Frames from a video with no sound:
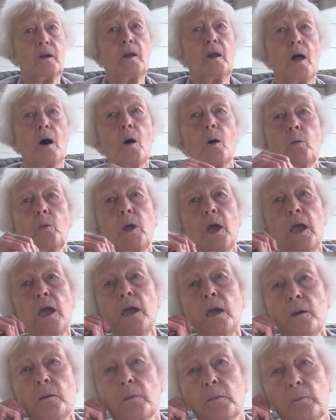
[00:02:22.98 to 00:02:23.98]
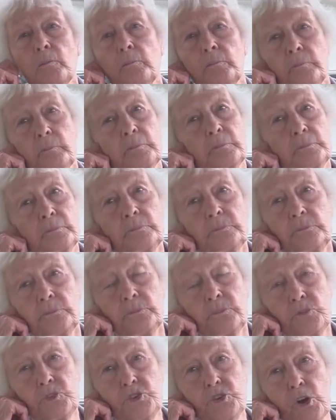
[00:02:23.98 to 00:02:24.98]
Lonnie
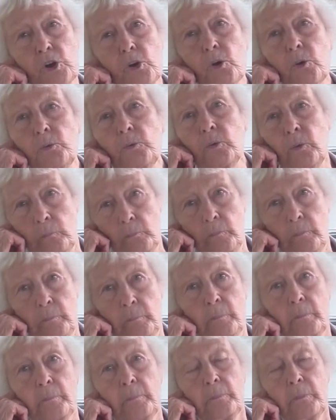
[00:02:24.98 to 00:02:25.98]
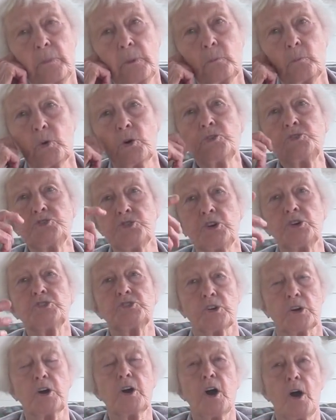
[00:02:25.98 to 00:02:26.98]
Jordan. Well,
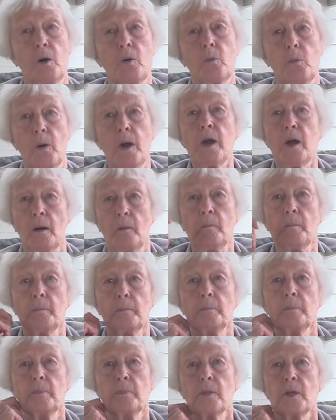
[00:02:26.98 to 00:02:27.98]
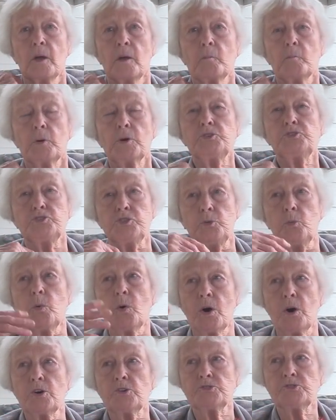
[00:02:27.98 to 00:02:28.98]
she's a Caldwell, but she
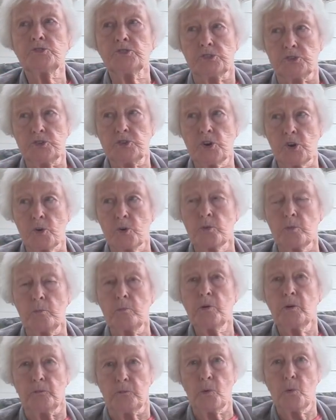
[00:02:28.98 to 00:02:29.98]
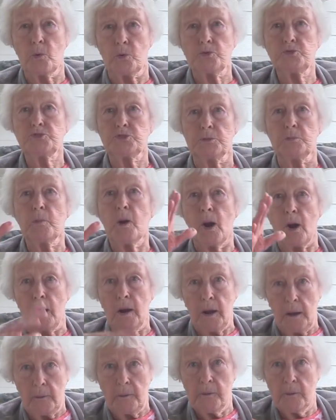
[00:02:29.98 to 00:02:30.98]
was a Jordan before she
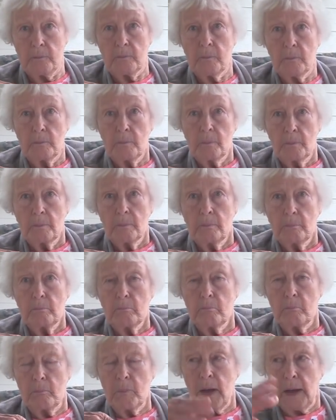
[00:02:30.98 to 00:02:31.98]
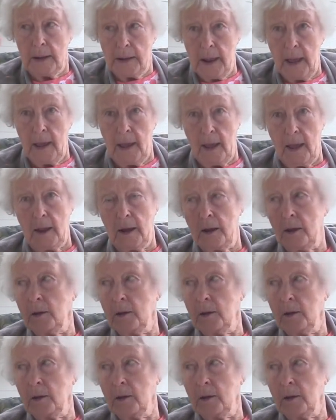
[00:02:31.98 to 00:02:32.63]
married my dad.